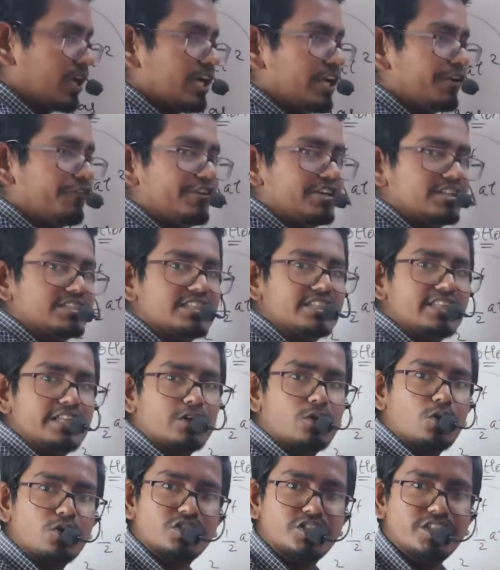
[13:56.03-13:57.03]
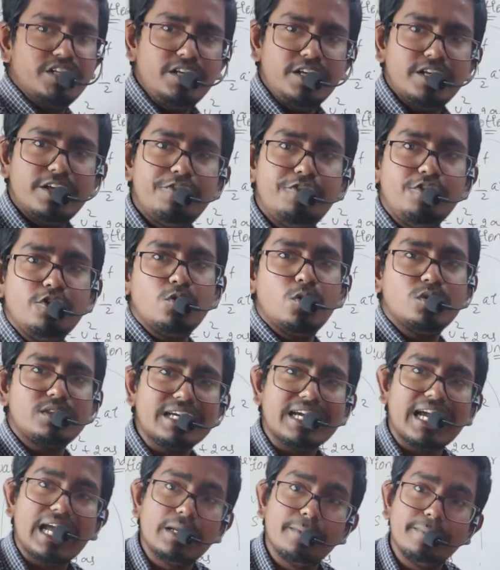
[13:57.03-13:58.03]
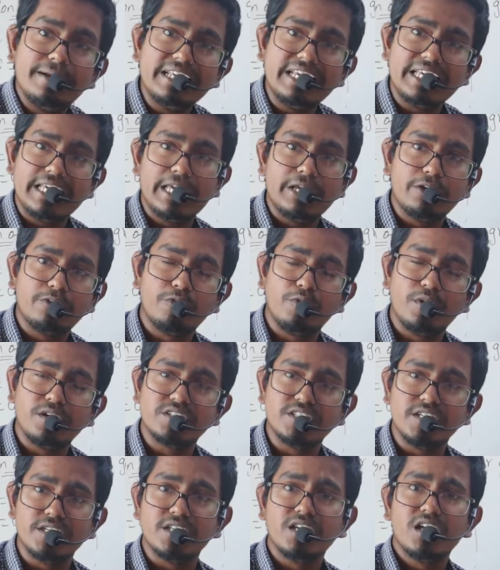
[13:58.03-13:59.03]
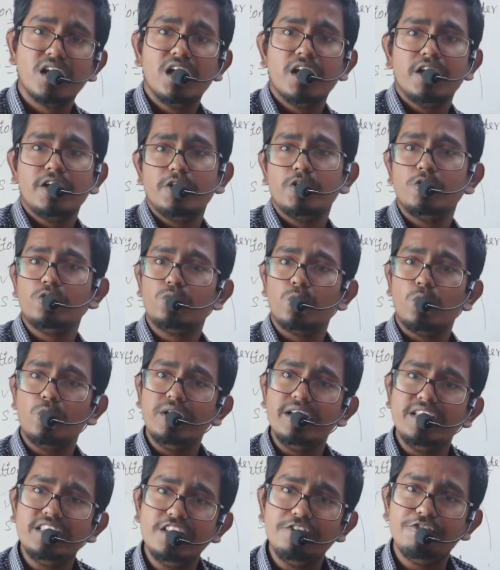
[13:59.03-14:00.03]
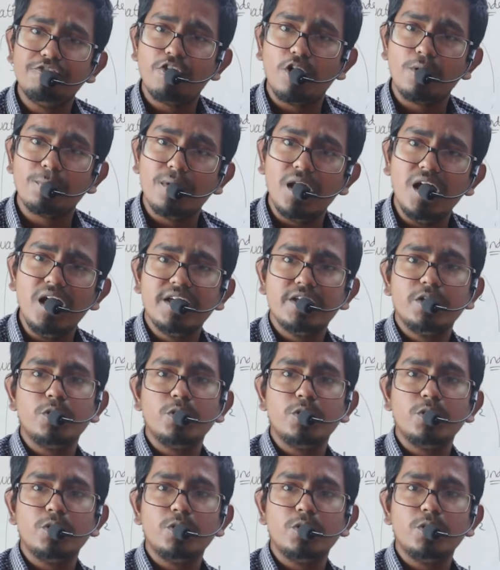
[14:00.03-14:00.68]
If it is in the question, if you know the kinematic equation, you don't need the formula.